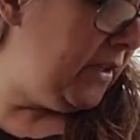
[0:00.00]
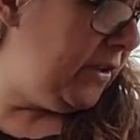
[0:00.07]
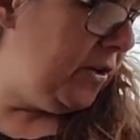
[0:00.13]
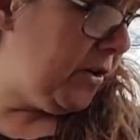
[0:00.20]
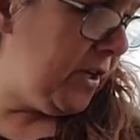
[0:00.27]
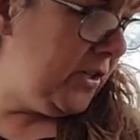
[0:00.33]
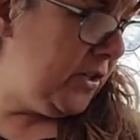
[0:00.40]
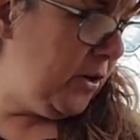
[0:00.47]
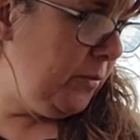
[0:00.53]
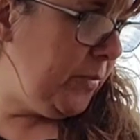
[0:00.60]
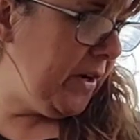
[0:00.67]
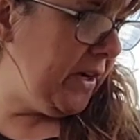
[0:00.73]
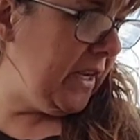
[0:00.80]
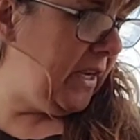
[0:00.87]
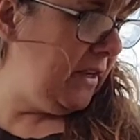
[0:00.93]
You can do it,
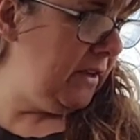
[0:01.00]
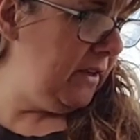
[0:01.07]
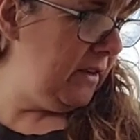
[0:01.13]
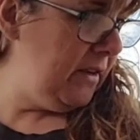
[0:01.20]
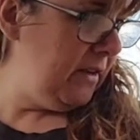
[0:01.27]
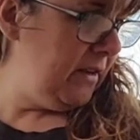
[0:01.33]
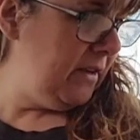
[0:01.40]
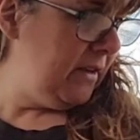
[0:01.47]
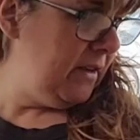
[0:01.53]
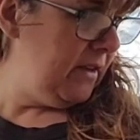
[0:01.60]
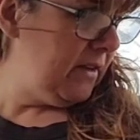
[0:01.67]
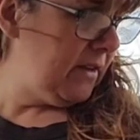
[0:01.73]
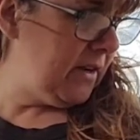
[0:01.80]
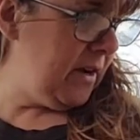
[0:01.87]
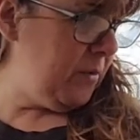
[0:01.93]
buddy.
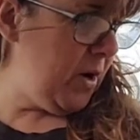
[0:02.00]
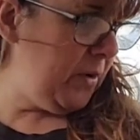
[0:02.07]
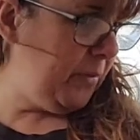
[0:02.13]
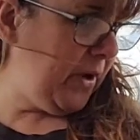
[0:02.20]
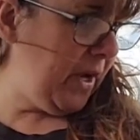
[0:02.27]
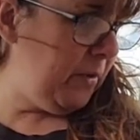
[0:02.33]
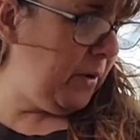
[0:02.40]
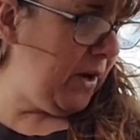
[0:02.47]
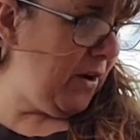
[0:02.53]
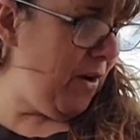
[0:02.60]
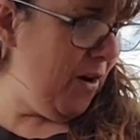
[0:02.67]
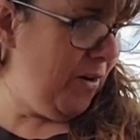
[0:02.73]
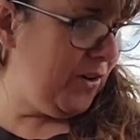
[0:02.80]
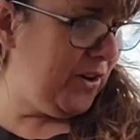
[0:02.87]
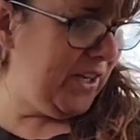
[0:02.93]
Come on, baby.
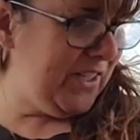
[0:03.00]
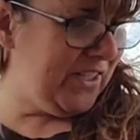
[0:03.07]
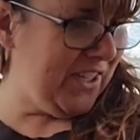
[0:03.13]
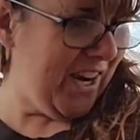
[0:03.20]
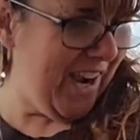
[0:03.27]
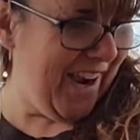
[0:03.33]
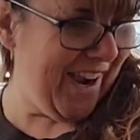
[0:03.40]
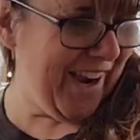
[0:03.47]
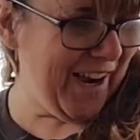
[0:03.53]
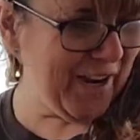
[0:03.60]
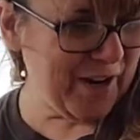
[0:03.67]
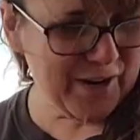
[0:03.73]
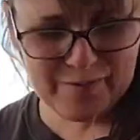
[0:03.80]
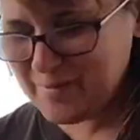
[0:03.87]
Oh, good job.